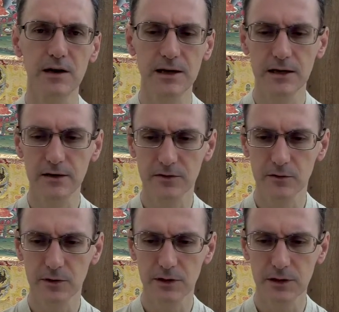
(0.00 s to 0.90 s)
I think it was
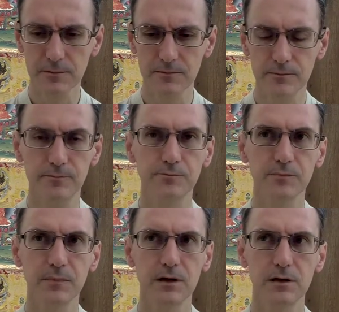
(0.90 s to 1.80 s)

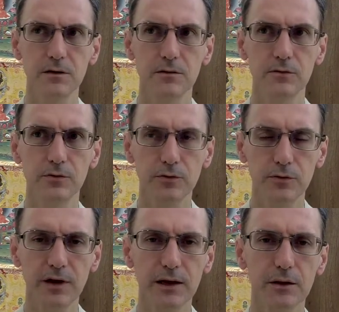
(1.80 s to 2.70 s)
2
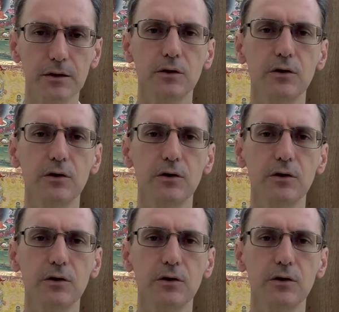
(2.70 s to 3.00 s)
days ago,